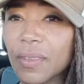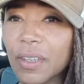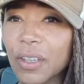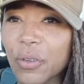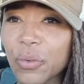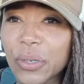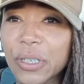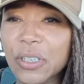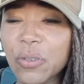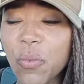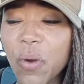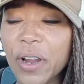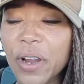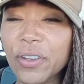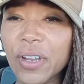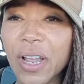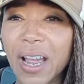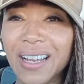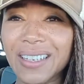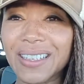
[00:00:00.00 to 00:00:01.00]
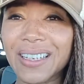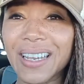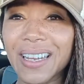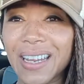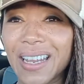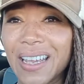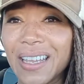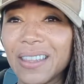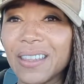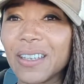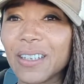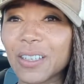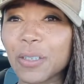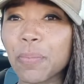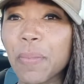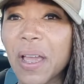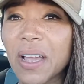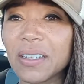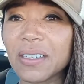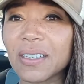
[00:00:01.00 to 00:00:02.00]
The reason why you guys get in this
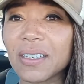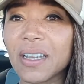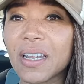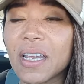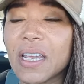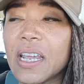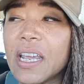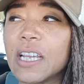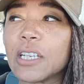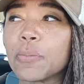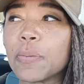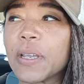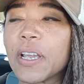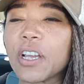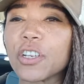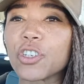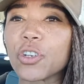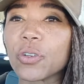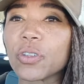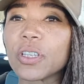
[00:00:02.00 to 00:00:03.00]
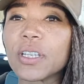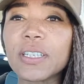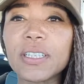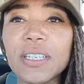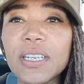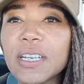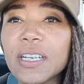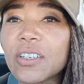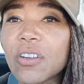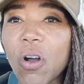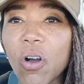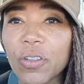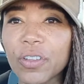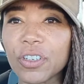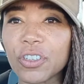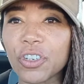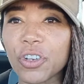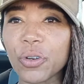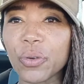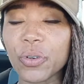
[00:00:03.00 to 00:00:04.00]
mess is because you're listening to all
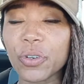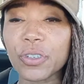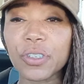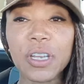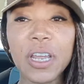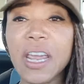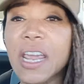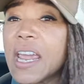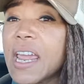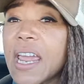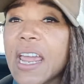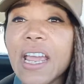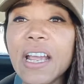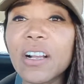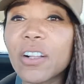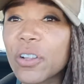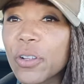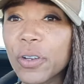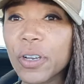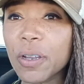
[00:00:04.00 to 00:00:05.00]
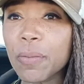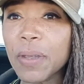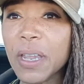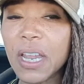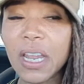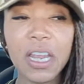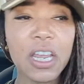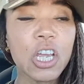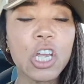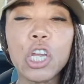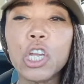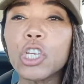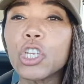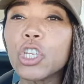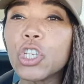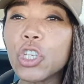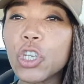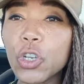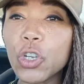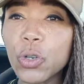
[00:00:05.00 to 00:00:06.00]
these gurus, including me.
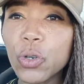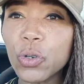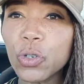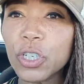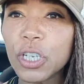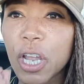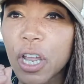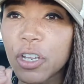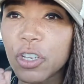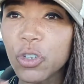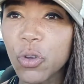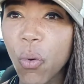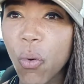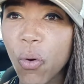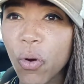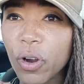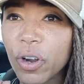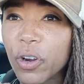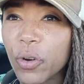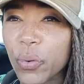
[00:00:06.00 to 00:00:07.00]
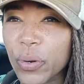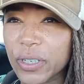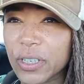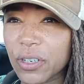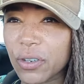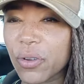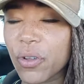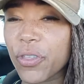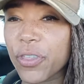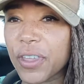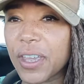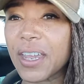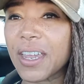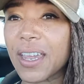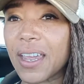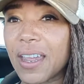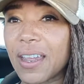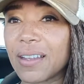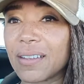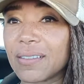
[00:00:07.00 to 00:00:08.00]
Use your critical
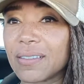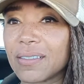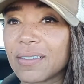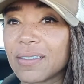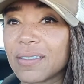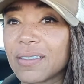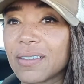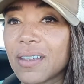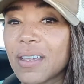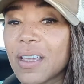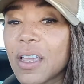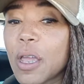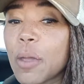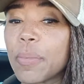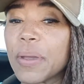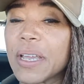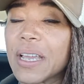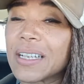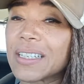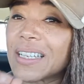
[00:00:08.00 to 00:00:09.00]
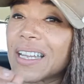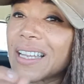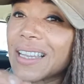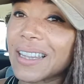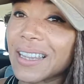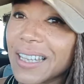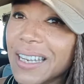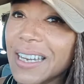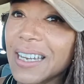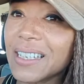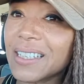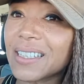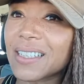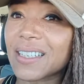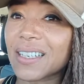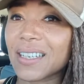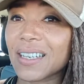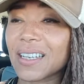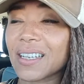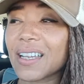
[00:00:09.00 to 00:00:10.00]
thinking, because at
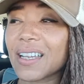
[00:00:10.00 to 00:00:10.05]
least